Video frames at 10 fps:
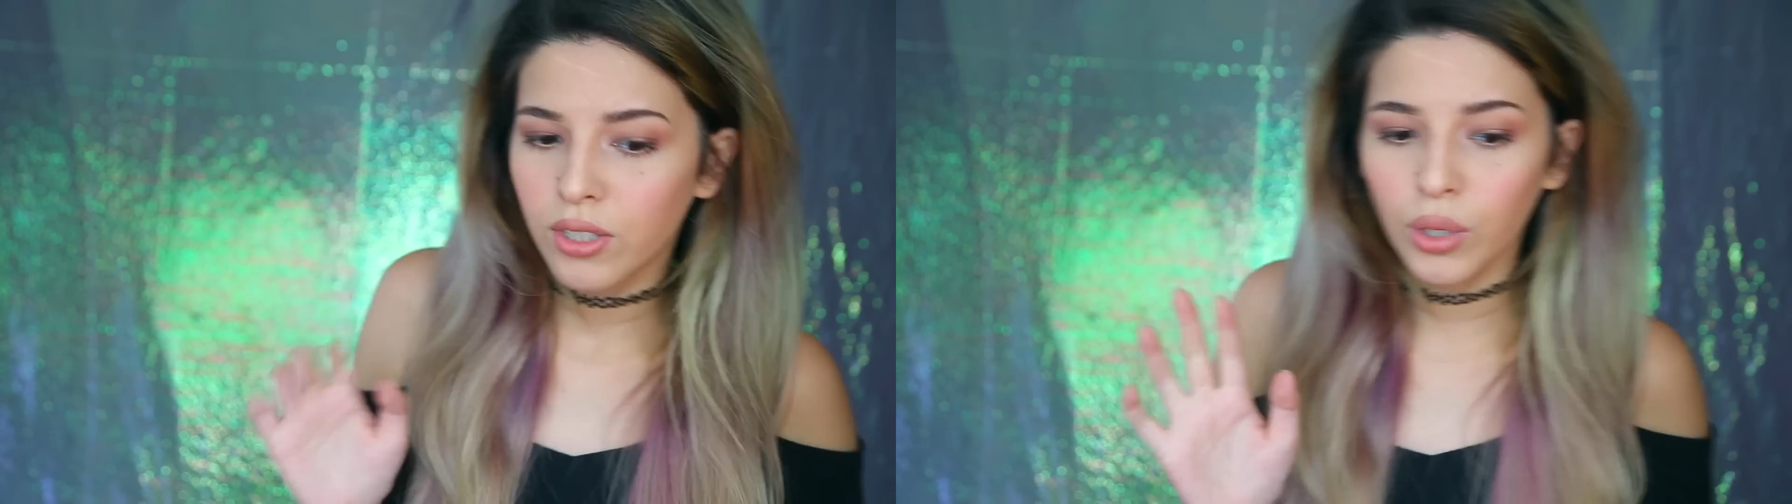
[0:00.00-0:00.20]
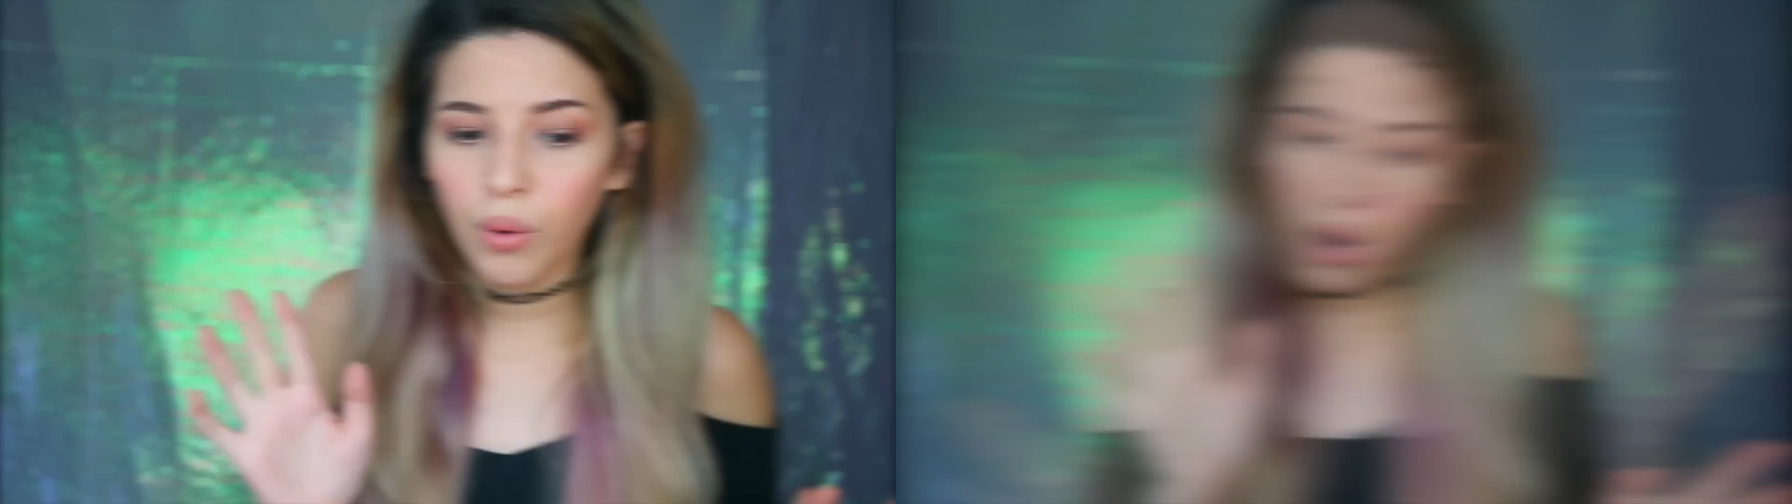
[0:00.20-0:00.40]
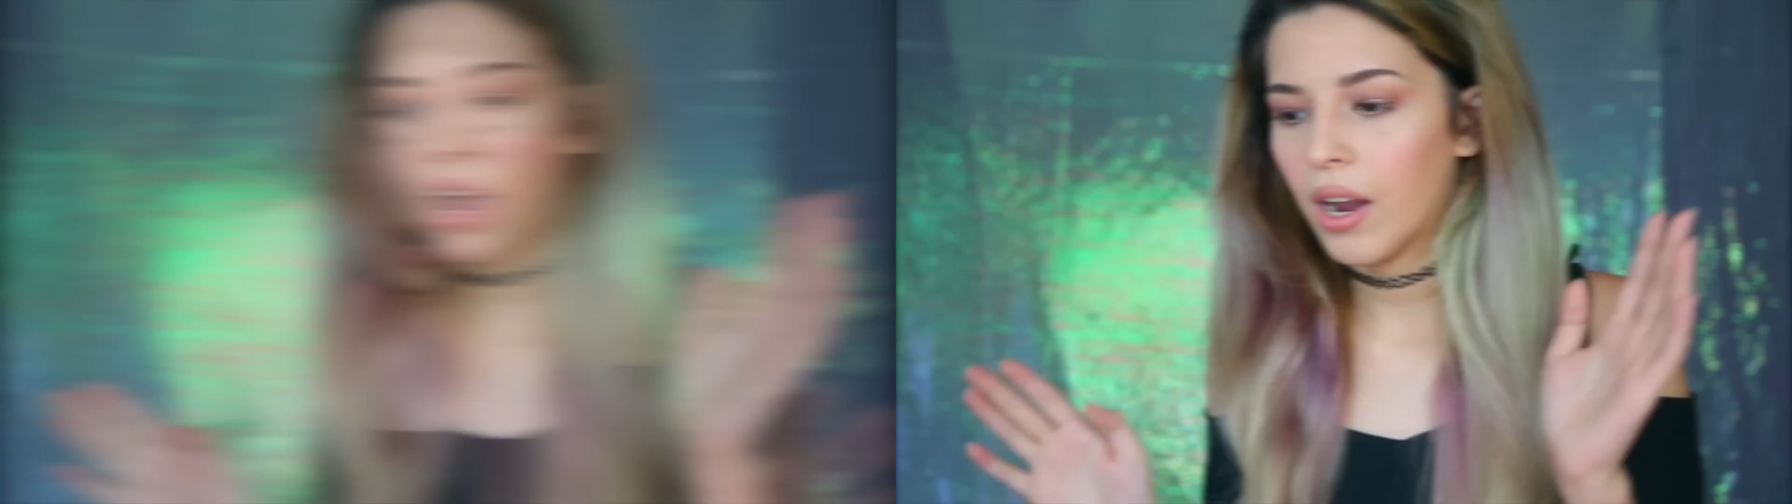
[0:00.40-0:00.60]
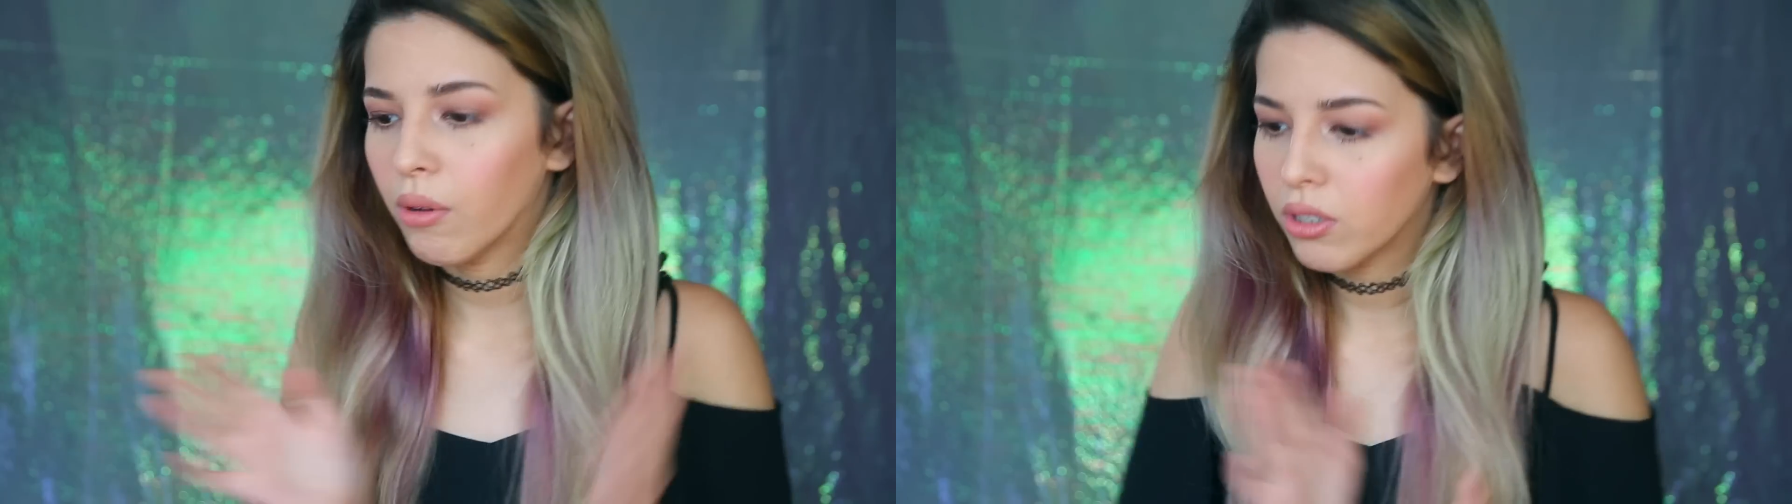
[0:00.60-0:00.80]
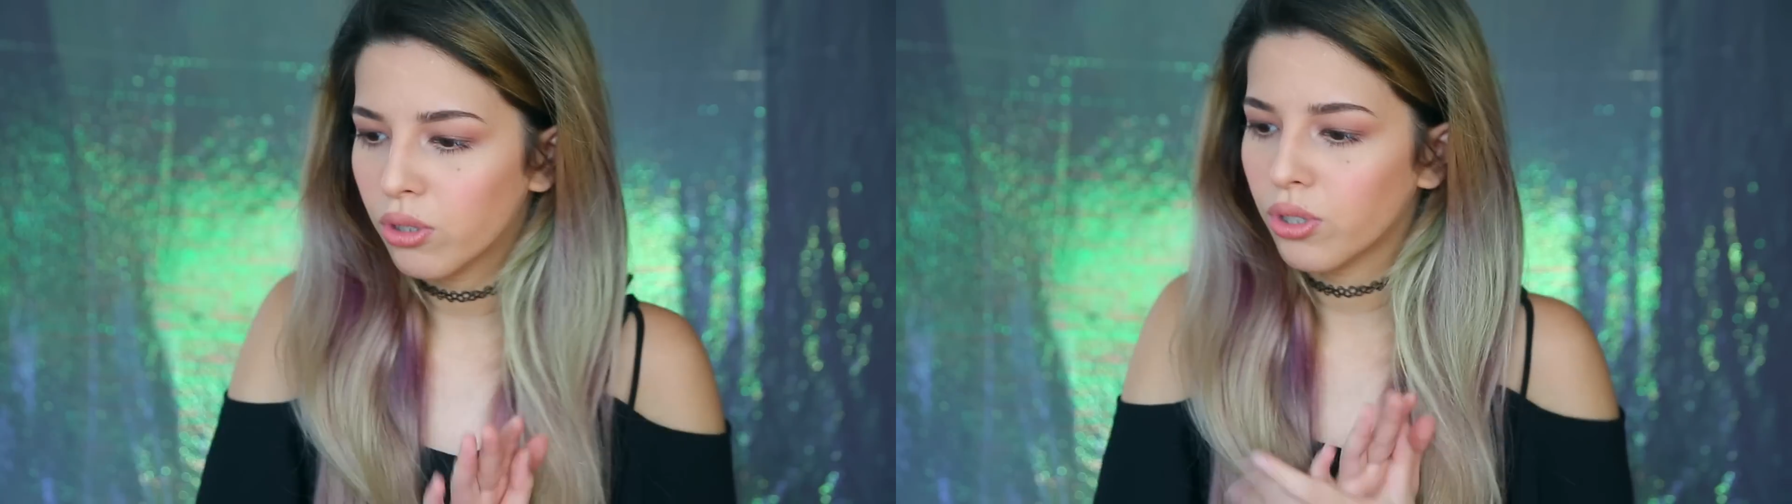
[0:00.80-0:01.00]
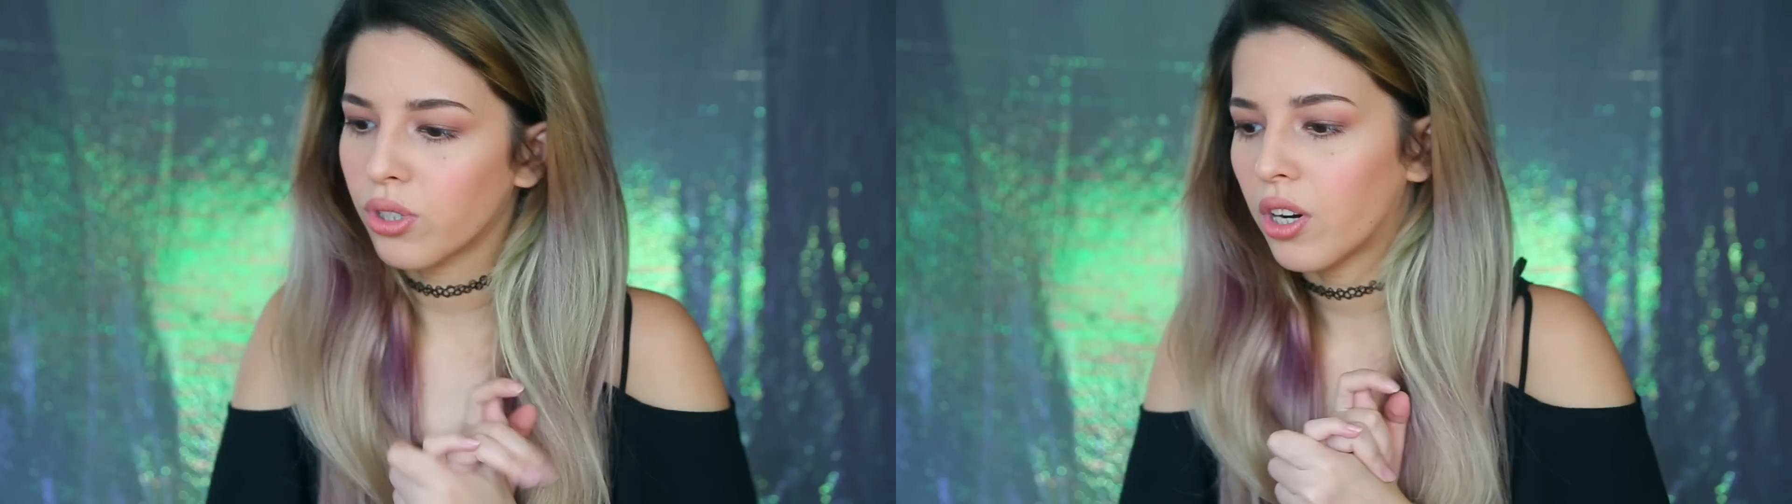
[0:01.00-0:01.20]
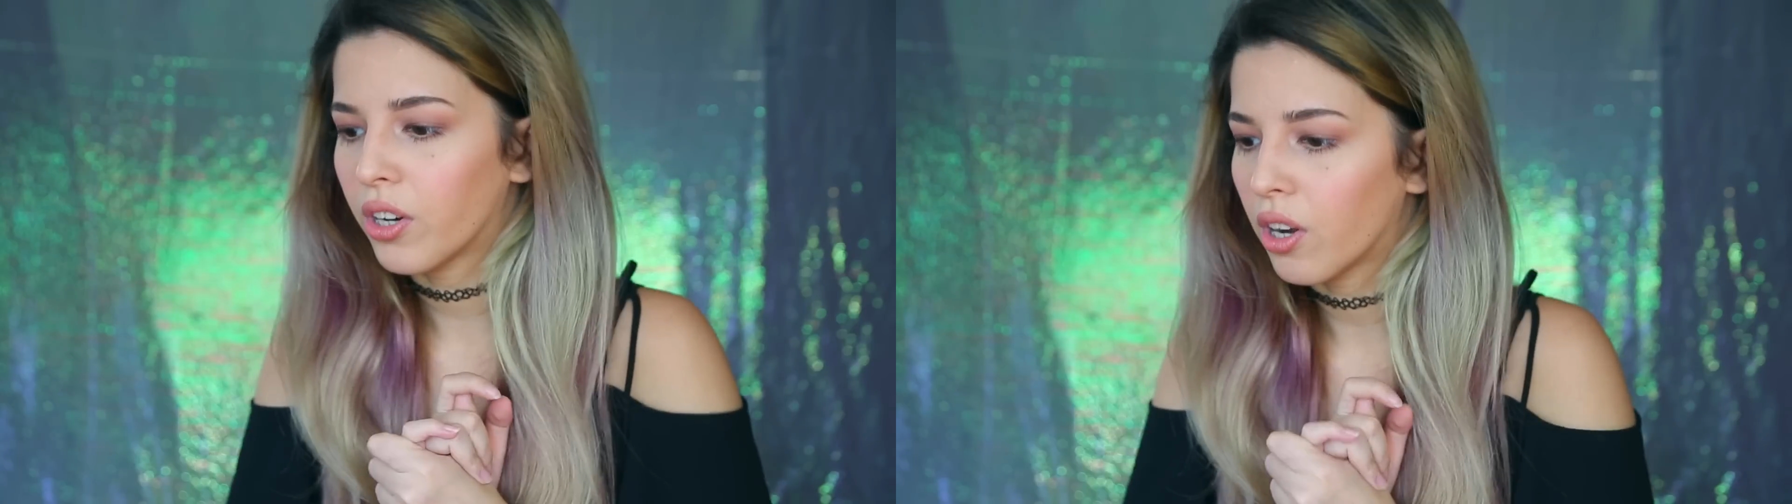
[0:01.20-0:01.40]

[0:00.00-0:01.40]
So I want to start